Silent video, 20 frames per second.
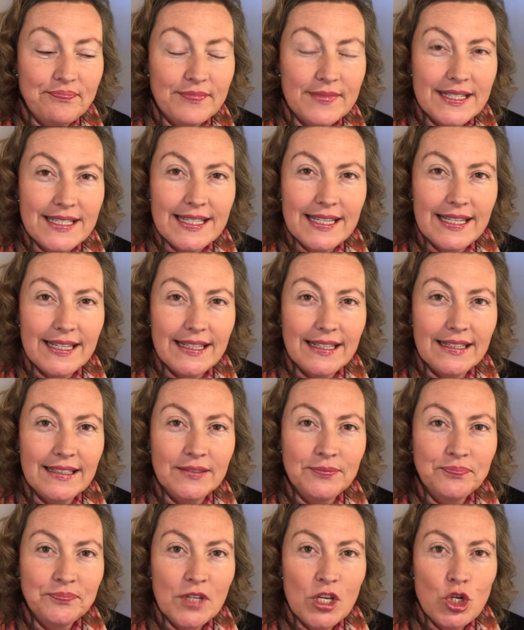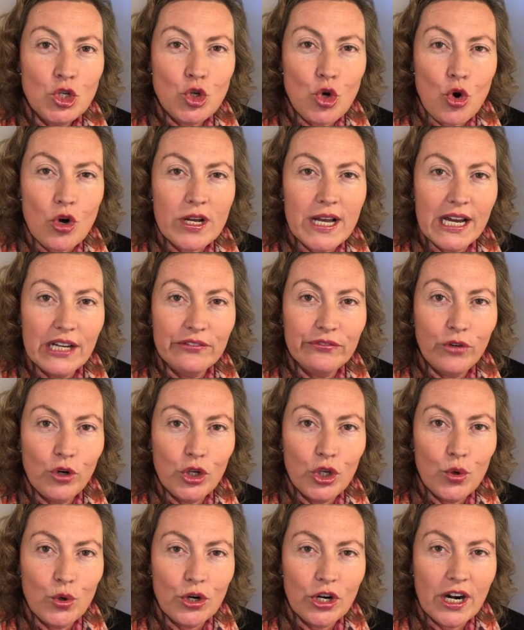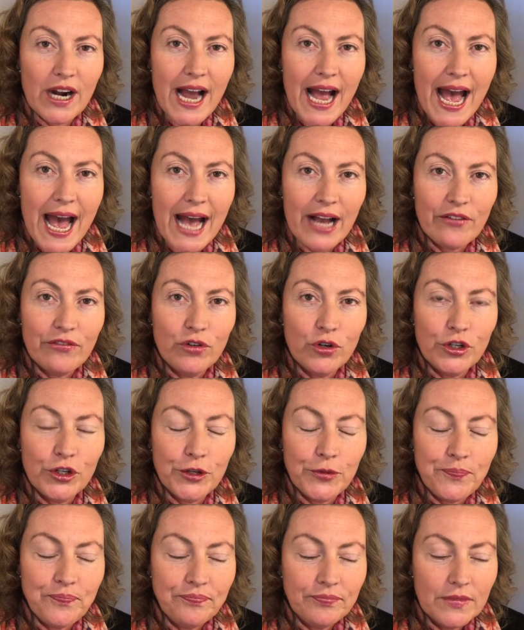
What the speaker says: It's a little shortcut for you or a hack for you.